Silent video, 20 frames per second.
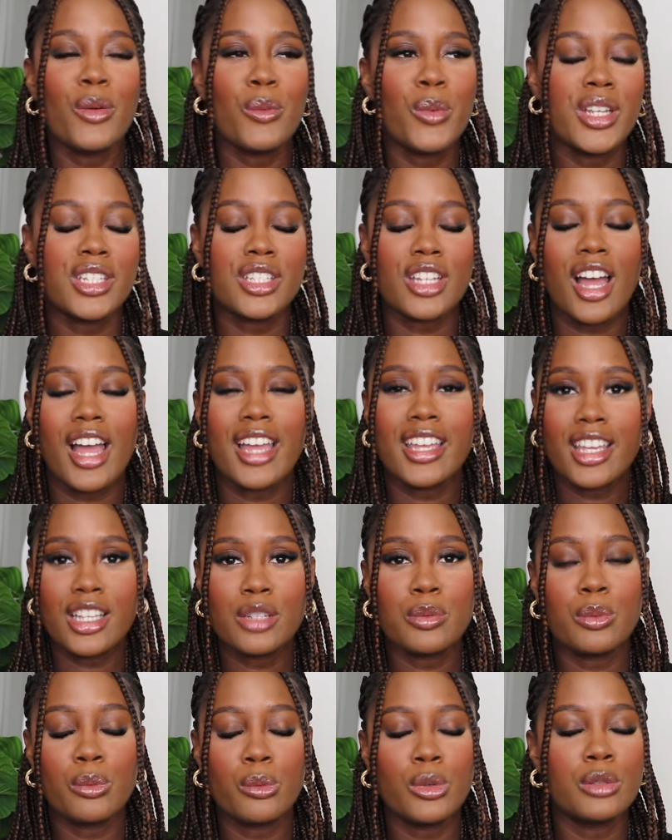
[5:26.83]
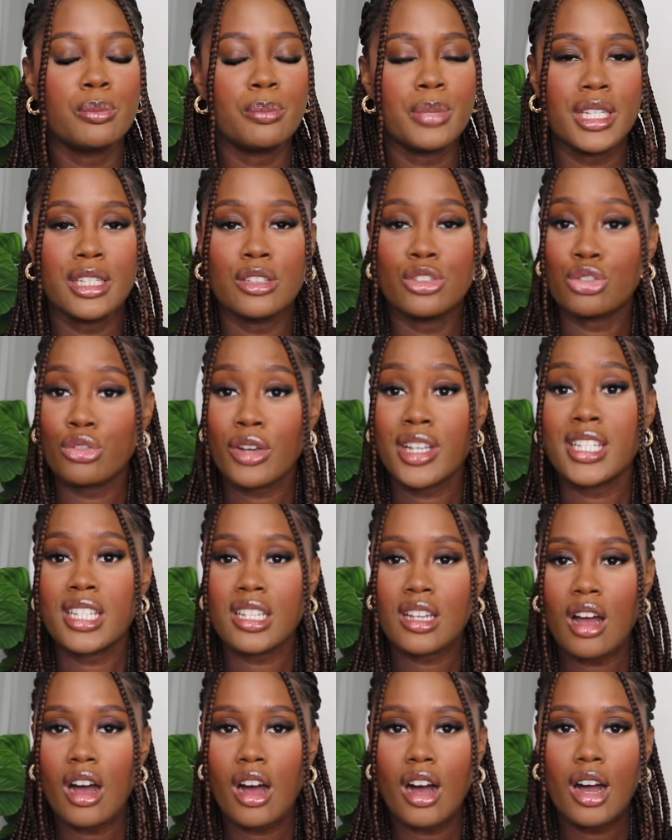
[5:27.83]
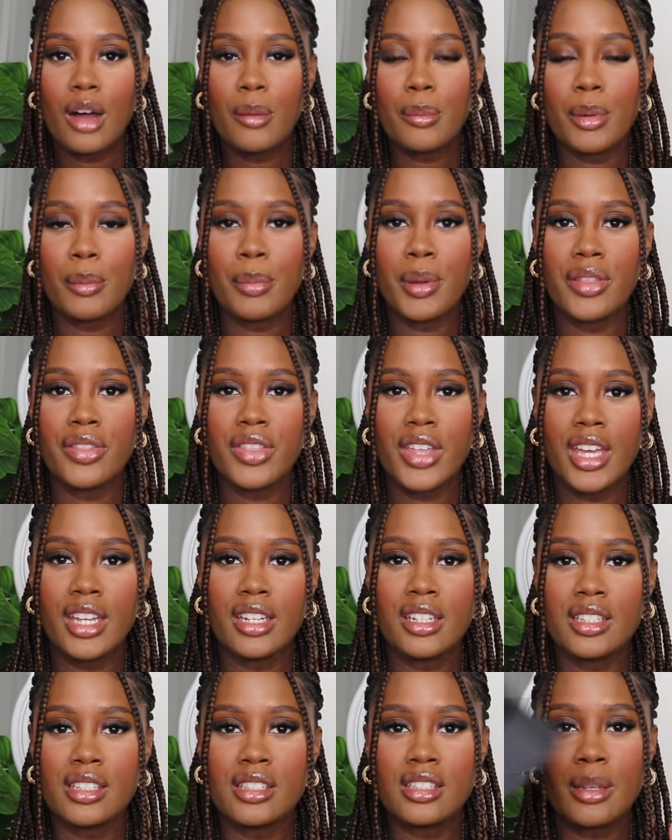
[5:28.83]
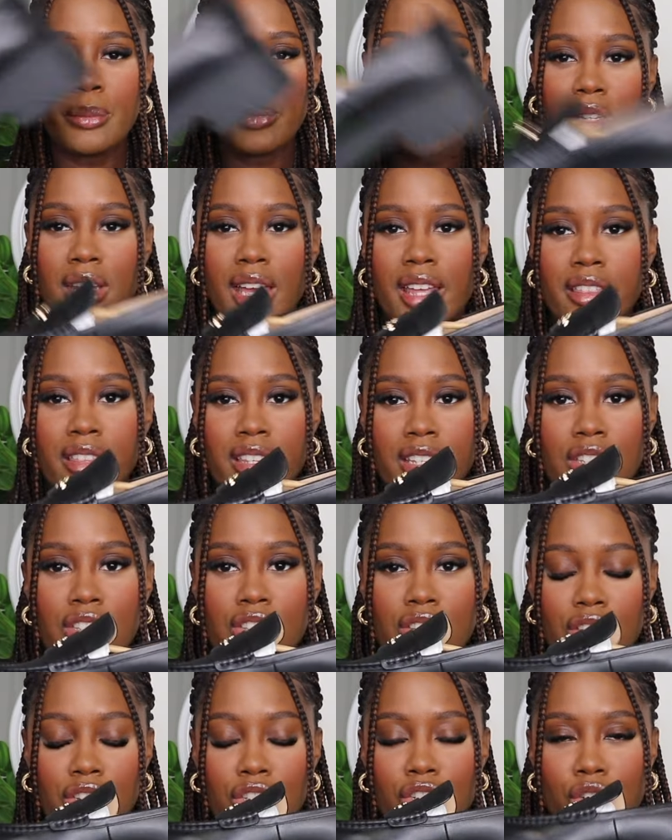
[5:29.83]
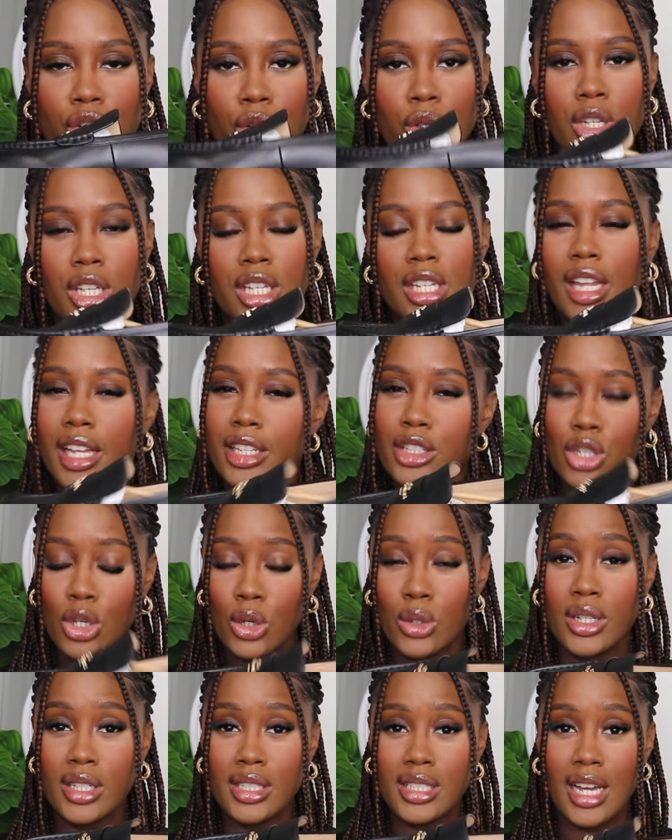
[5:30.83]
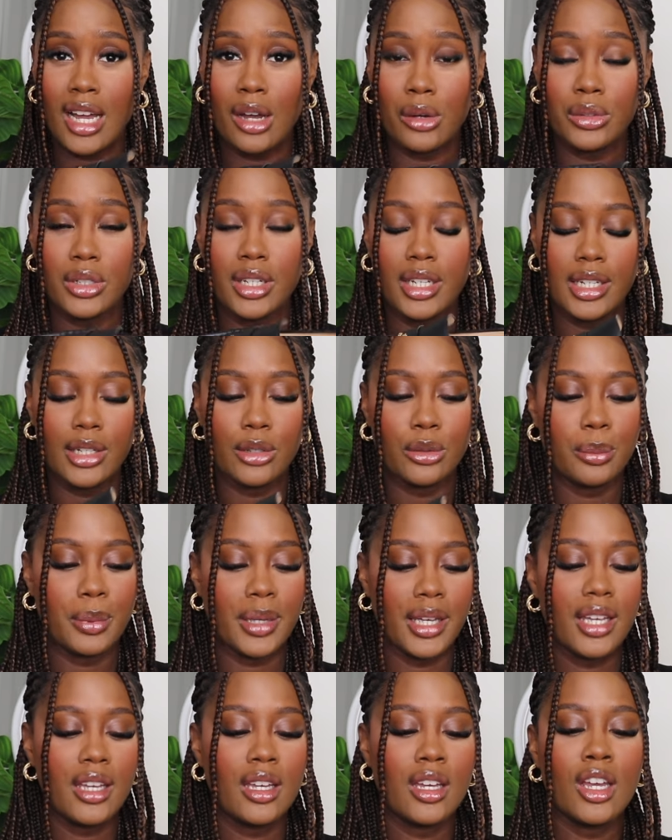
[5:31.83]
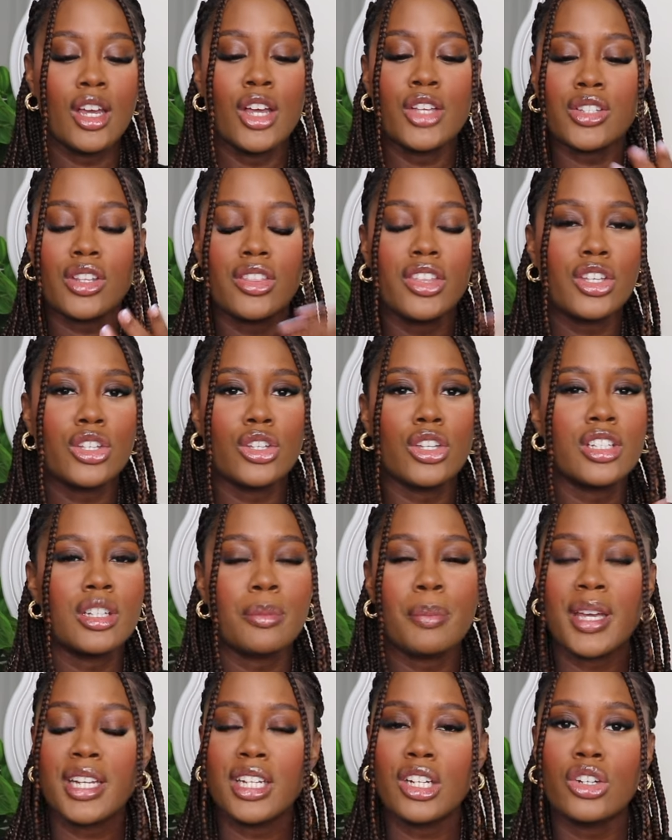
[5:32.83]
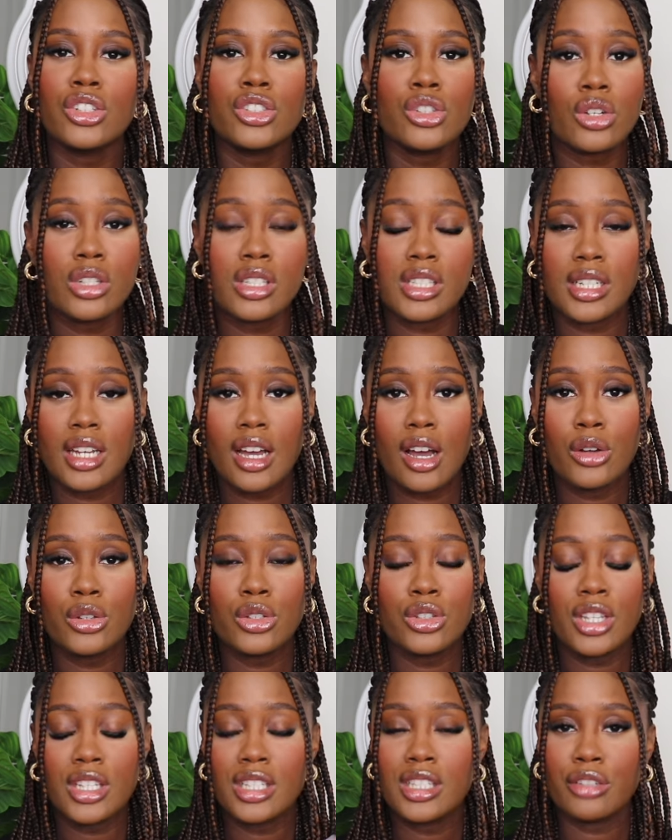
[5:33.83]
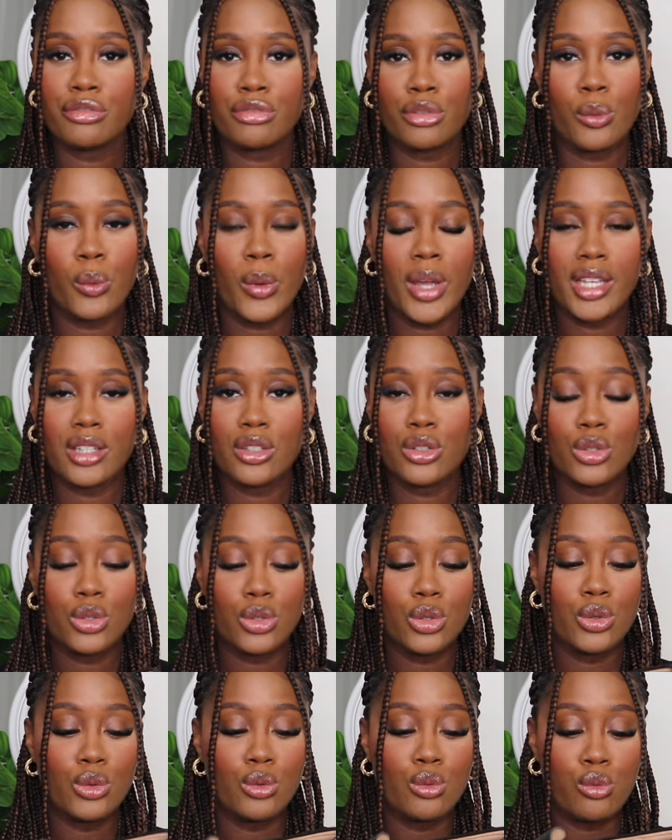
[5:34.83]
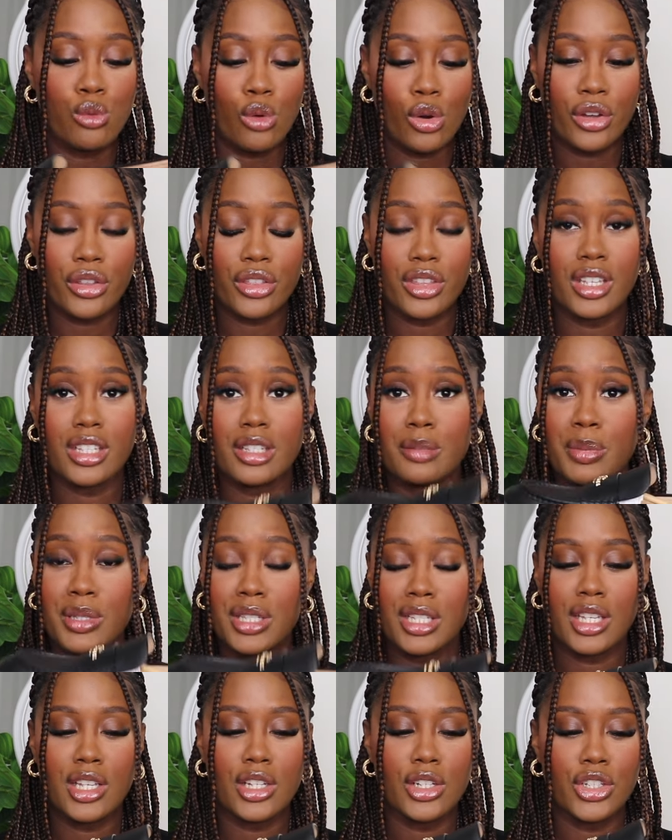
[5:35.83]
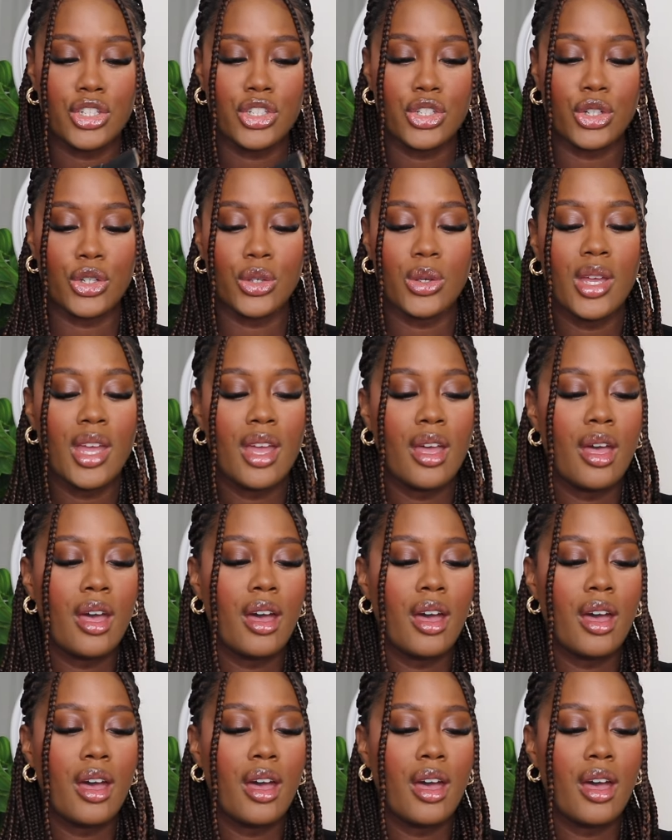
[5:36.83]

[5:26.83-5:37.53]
which I guess would be dressing up but then something like this this shoe can like tone it down a little bit so I think depending on your style there's different ways to rock this particular shoe